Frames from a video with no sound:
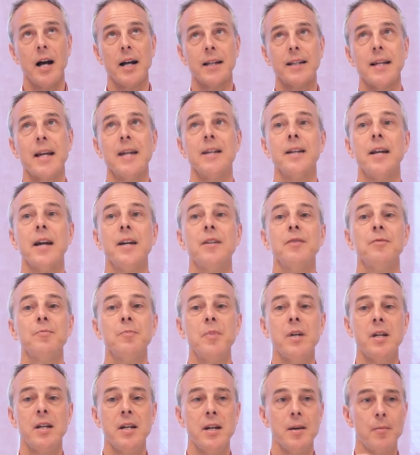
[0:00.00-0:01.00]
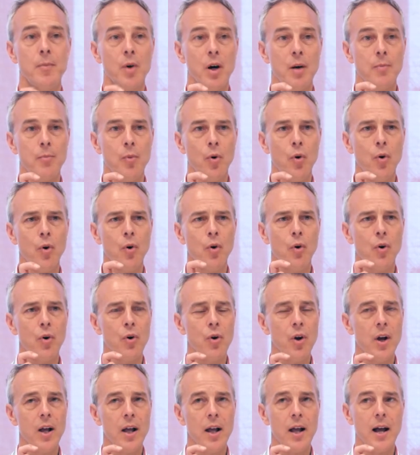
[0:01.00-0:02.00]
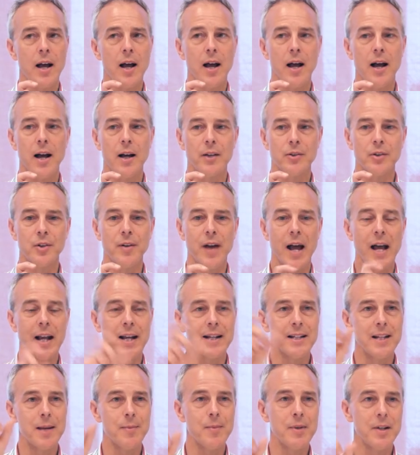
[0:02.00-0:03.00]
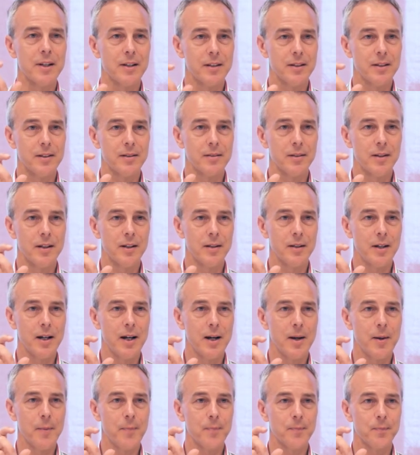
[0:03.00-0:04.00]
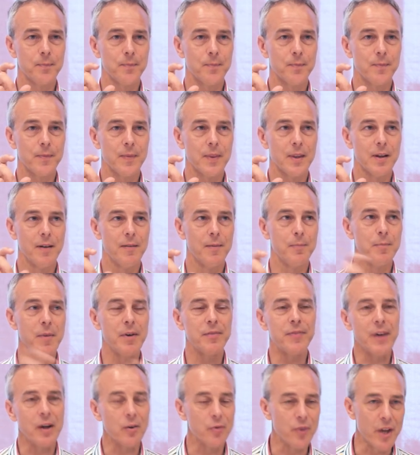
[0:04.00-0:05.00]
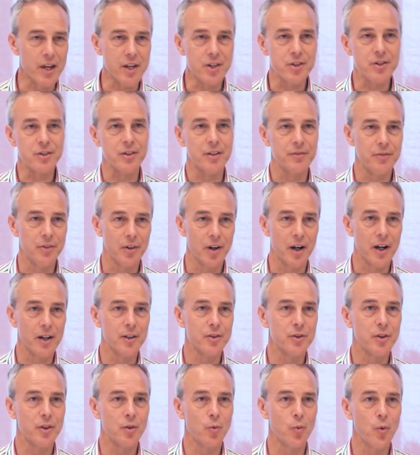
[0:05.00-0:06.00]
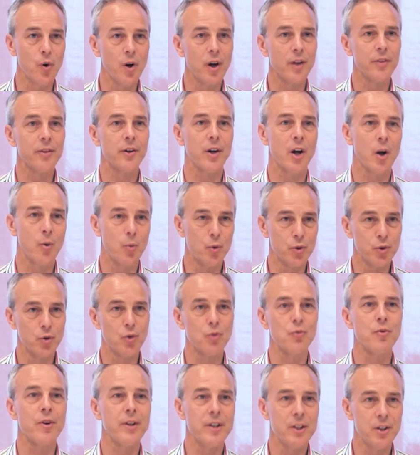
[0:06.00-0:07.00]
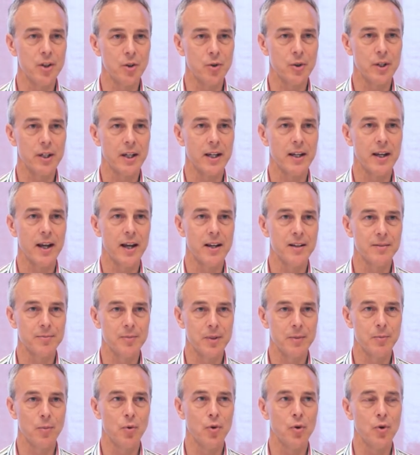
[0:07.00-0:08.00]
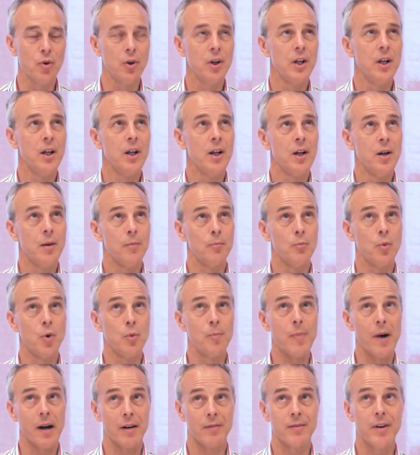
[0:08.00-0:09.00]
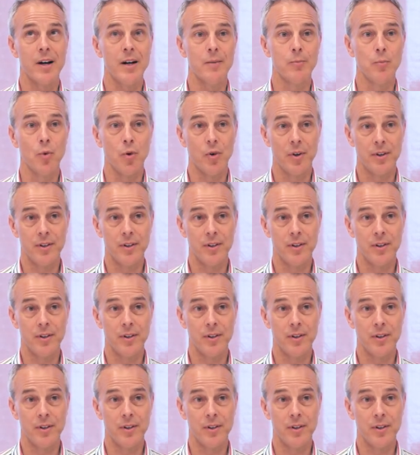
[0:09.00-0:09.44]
gave me a more sort of academic a foundation, if you like, to the work that I was already doing. It gave me more background, more